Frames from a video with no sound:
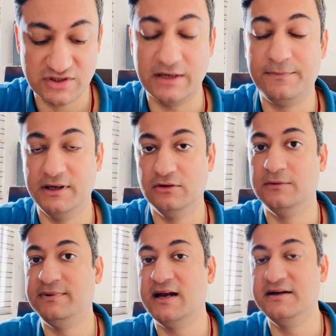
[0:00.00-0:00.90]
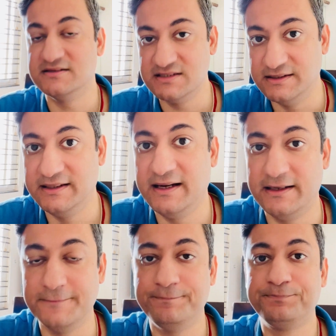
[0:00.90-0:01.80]
that particular planet is
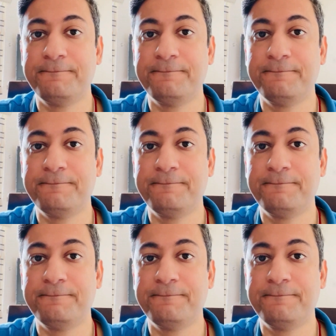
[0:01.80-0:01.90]
indicating.